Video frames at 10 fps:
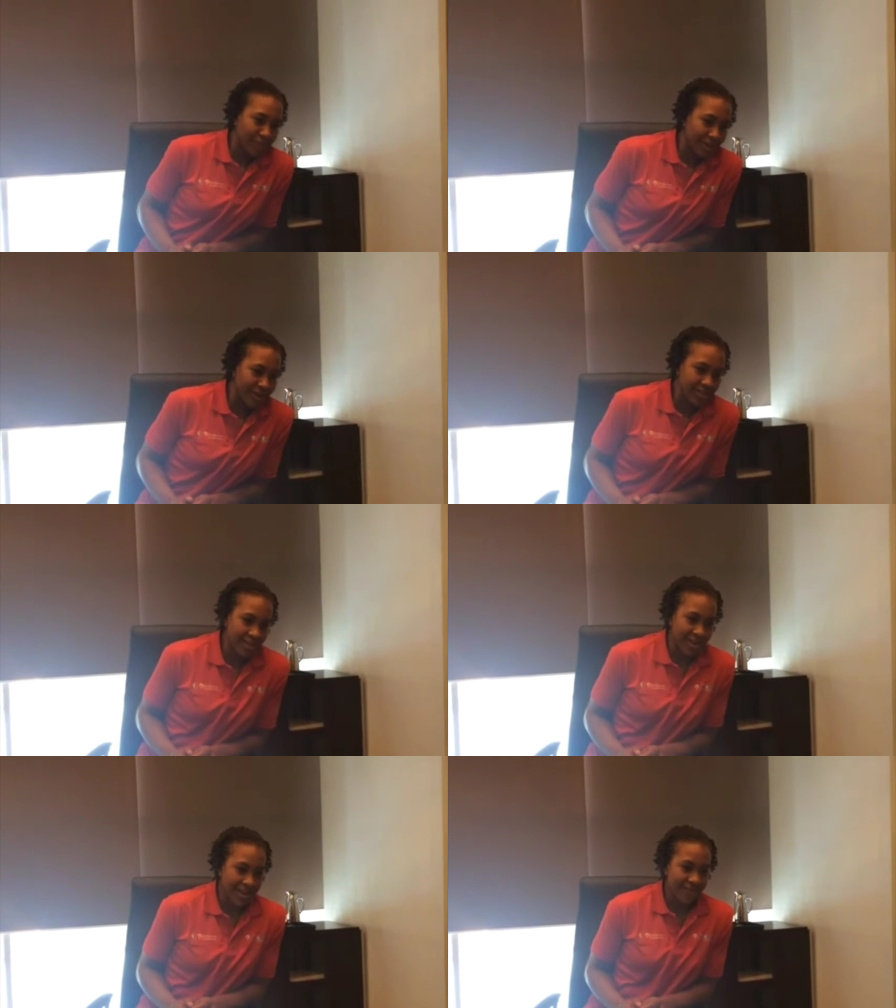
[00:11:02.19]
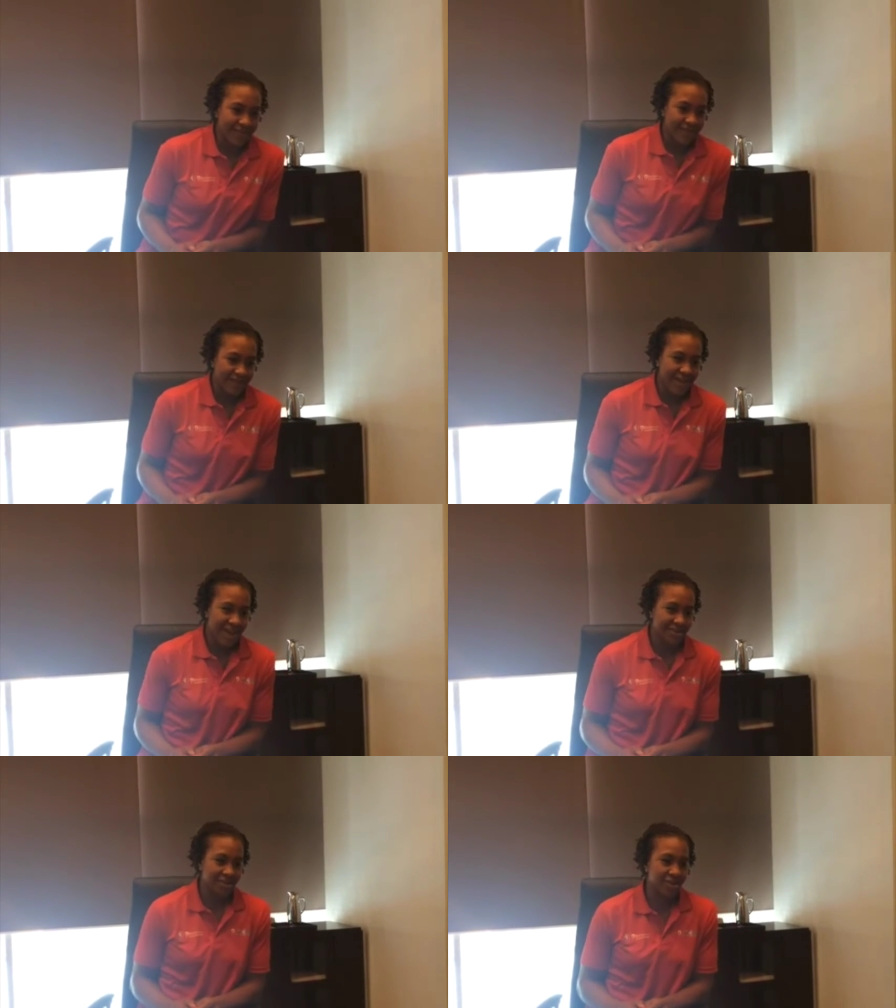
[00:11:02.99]
player that I've
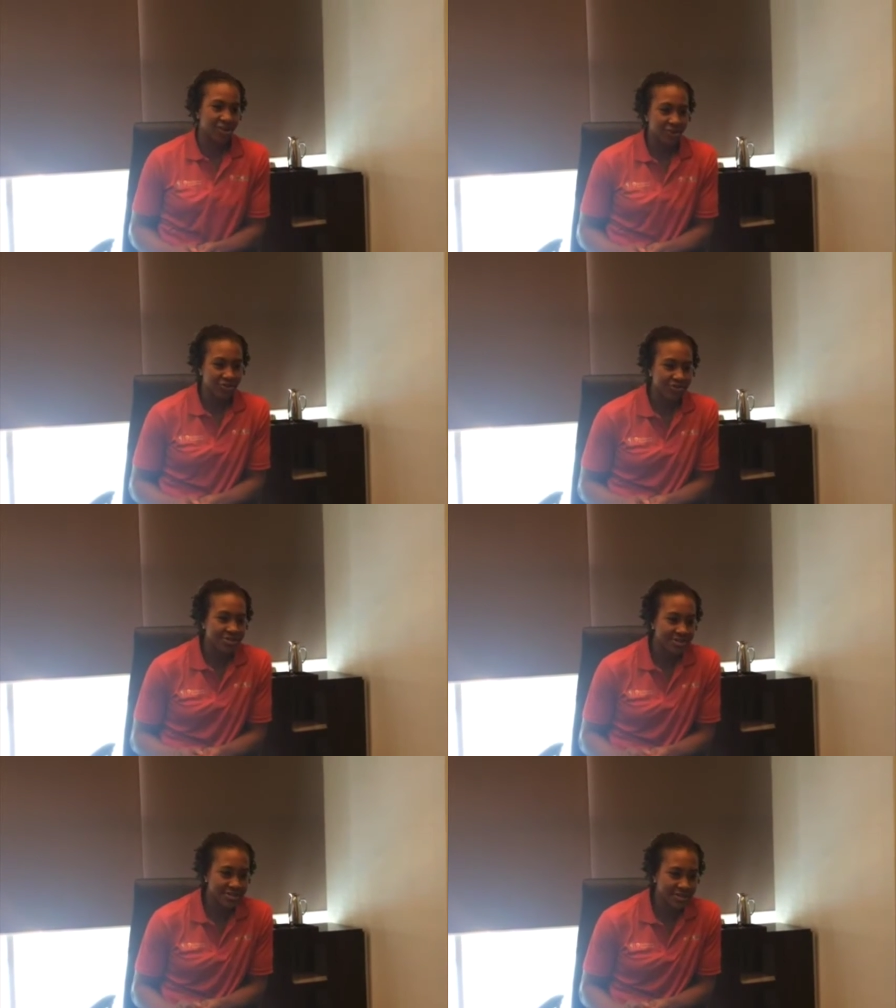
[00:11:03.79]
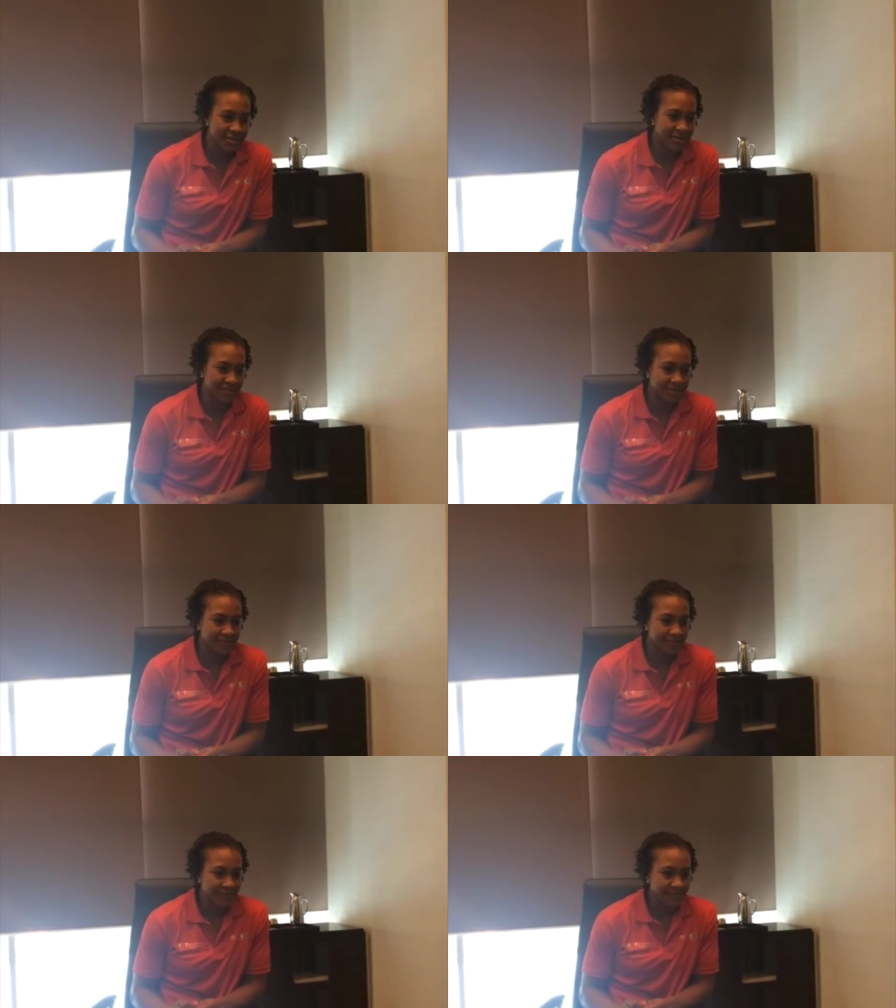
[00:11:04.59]
had to guard. Um,